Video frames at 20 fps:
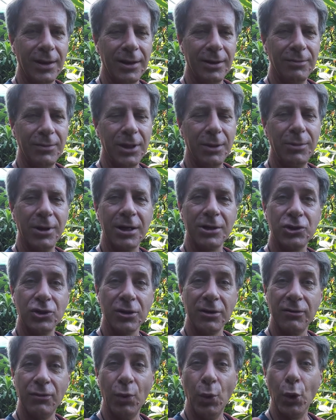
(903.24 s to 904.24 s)
Maybe I should
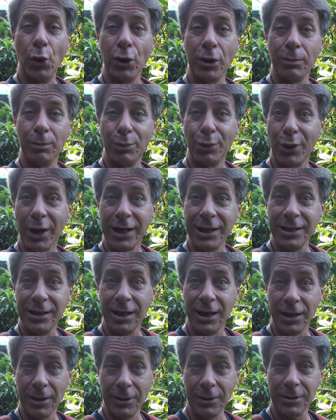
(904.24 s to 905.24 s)
have worn bright
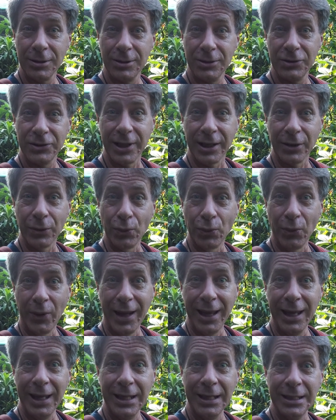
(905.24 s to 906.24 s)
colors like
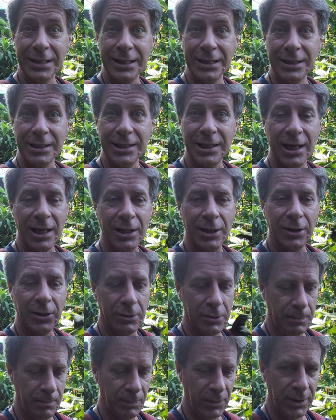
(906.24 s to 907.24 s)
red and yellow,
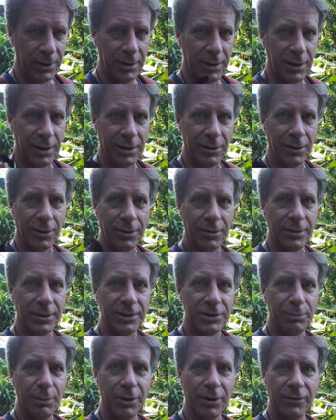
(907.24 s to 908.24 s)
and all these
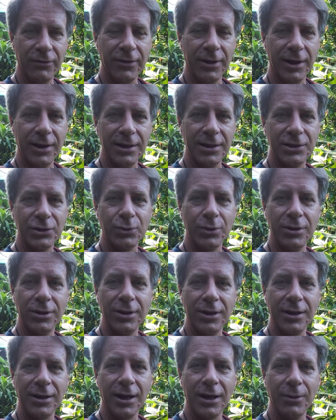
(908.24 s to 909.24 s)
butterflies would
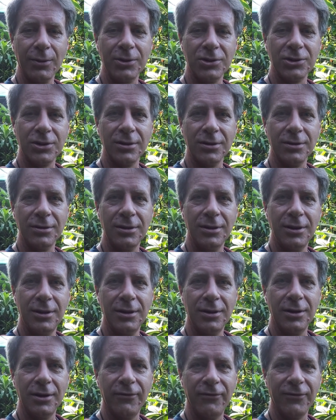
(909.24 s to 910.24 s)
think I was a
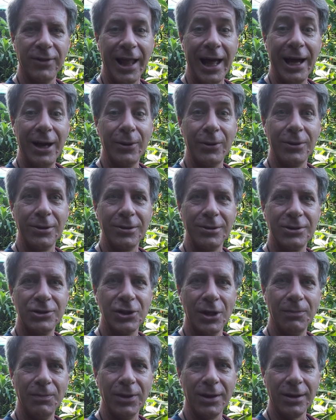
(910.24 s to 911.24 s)
flower or
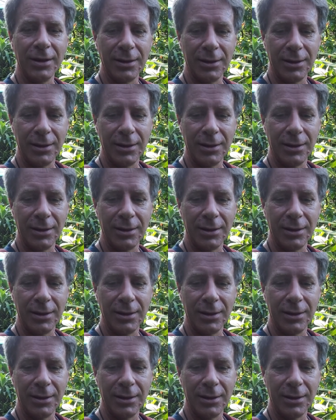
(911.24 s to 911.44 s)
something.